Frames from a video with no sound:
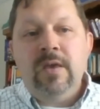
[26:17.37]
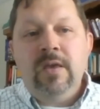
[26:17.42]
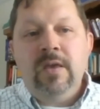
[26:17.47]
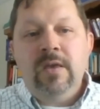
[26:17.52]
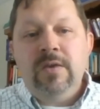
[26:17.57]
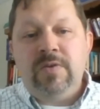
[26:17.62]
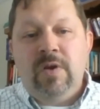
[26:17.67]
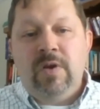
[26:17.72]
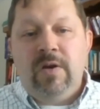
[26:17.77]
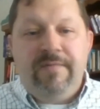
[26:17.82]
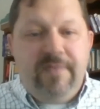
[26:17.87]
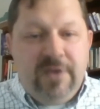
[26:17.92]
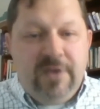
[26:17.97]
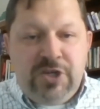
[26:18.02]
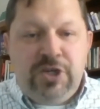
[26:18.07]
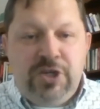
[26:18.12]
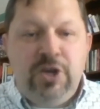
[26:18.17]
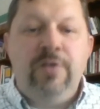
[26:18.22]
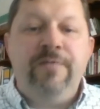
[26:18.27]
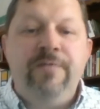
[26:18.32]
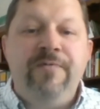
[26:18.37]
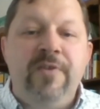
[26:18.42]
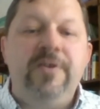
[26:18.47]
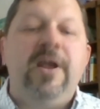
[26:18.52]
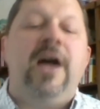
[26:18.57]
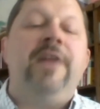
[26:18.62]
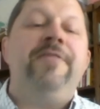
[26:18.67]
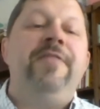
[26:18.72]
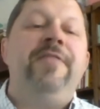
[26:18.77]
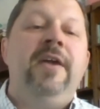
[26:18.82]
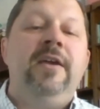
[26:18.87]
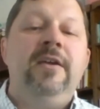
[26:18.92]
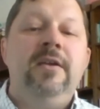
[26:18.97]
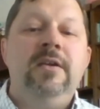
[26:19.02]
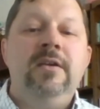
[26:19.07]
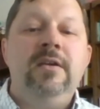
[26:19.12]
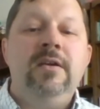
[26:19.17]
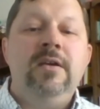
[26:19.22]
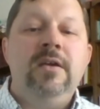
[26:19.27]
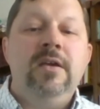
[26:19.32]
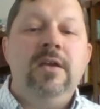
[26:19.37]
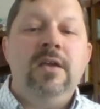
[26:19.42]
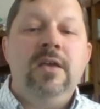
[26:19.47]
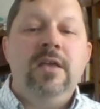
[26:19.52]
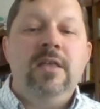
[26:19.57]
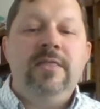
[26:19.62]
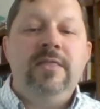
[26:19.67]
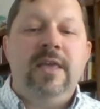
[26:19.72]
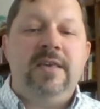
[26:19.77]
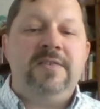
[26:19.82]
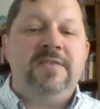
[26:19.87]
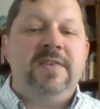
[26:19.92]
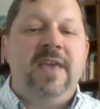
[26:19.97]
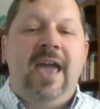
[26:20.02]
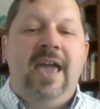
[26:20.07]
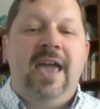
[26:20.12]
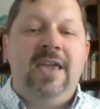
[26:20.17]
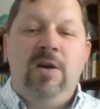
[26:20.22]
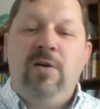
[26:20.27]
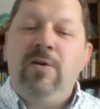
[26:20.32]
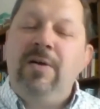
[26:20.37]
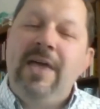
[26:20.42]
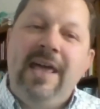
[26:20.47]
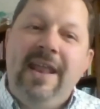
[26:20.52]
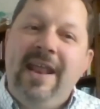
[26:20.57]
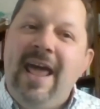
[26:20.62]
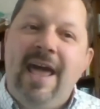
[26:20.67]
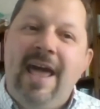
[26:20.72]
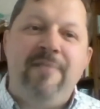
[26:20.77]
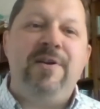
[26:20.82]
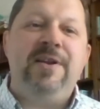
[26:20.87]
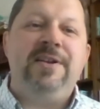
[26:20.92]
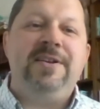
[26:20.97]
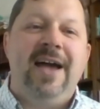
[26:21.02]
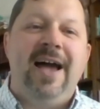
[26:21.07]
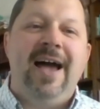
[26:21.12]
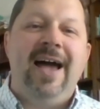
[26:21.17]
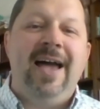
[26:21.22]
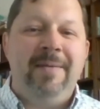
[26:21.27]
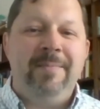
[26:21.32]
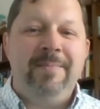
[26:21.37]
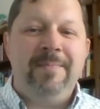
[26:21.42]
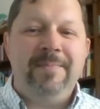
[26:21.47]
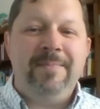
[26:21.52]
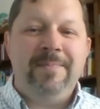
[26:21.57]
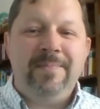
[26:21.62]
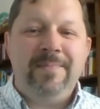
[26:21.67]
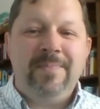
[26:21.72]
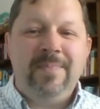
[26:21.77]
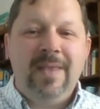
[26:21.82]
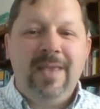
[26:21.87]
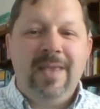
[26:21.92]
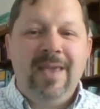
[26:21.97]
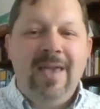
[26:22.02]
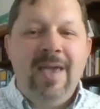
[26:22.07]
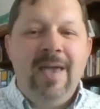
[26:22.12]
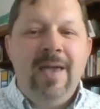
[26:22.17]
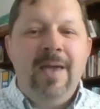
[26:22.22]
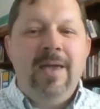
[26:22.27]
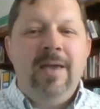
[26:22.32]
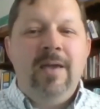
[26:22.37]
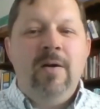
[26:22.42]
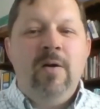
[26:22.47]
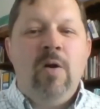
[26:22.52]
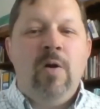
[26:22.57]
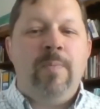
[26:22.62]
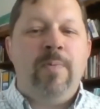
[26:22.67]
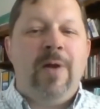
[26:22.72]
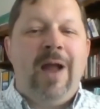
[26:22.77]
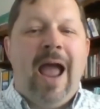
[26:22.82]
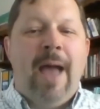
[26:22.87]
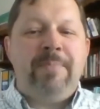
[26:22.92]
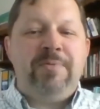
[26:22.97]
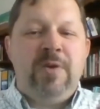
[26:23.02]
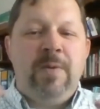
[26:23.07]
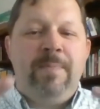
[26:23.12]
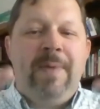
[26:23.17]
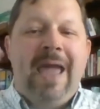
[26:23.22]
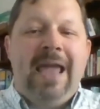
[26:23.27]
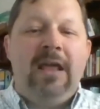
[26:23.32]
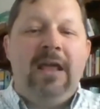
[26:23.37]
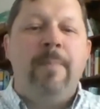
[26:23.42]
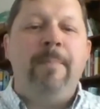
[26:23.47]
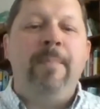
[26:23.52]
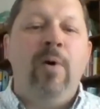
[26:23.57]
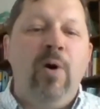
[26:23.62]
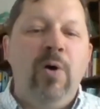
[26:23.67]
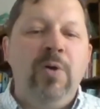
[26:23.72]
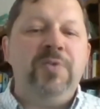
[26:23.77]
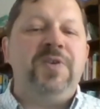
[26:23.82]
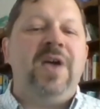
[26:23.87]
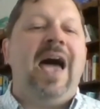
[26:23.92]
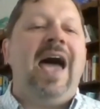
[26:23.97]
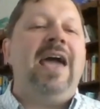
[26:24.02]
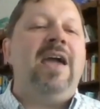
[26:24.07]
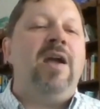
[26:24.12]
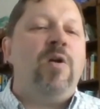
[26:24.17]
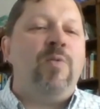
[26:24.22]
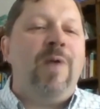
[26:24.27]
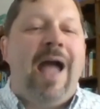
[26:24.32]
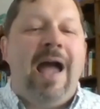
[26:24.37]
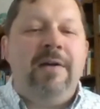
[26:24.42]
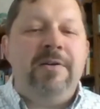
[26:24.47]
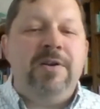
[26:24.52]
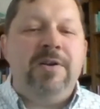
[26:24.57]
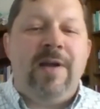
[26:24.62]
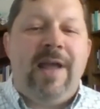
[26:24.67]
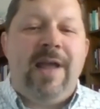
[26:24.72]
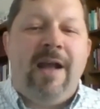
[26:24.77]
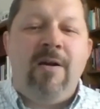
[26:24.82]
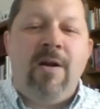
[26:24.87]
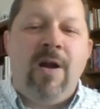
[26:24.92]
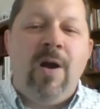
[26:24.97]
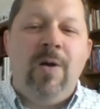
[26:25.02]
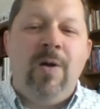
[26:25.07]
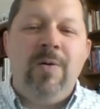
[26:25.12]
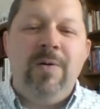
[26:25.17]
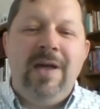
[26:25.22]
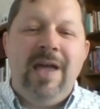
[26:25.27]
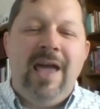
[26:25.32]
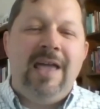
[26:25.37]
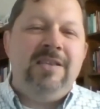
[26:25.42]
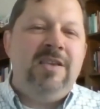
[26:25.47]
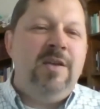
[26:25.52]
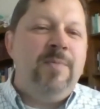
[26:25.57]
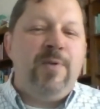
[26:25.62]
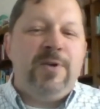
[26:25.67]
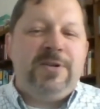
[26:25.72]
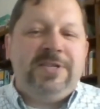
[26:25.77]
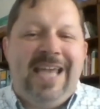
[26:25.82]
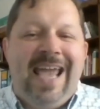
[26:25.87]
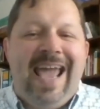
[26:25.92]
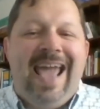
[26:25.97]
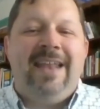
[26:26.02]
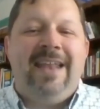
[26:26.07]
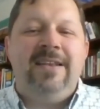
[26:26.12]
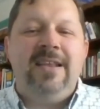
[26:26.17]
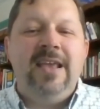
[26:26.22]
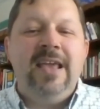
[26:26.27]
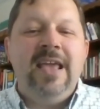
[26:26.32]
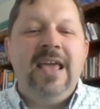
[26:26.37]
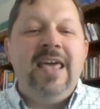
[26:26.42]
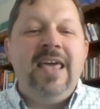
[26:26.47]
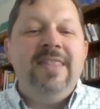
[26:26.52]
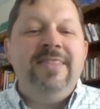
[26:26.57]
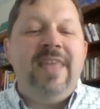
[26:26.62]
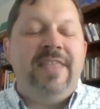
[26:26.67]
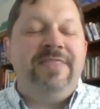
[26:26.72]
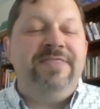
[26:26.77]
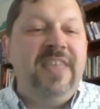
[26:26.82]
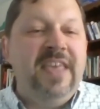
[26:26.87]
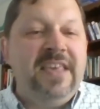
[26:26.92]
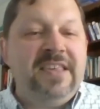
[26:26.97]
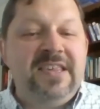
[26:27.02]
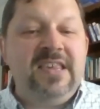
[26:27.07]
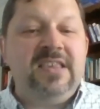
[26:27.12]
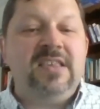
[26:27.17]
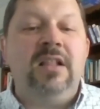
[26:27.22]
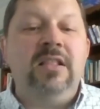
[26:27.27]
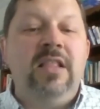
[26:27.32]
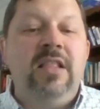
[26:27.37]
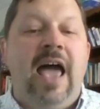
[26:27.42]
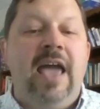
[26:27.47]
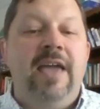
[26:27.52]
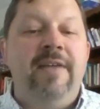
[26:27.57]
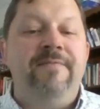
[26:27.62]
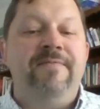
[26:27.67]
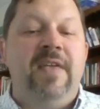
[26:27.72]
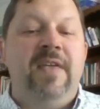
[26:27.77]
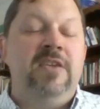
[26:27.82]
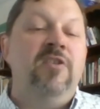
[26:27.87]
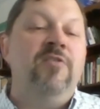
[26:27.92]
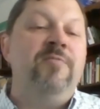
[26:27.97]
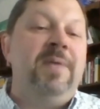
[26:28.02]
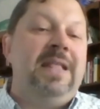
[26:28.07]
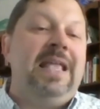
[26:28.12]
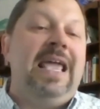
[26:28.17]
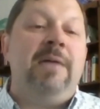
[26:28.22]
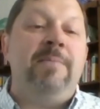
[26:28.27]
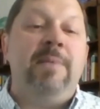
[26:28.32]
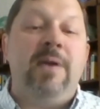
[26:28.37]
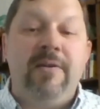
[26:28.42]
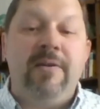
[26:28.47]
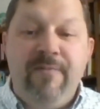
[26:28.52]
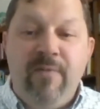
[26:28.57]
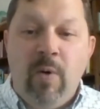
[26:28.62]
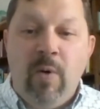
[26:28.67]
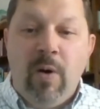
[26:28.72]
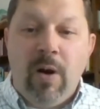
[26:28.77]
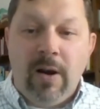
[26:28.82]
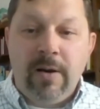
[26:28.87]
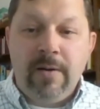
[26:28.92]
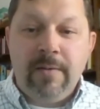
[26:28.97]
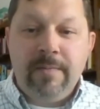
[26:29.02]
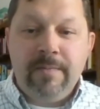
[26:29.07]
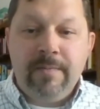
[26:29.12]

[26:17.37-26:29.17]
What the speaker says: So if you shoot for nothing, they say you'll hit it every time. Or perhaps you paint a bullseye around your arrow and you pretend that this is a life that you've been aiming for.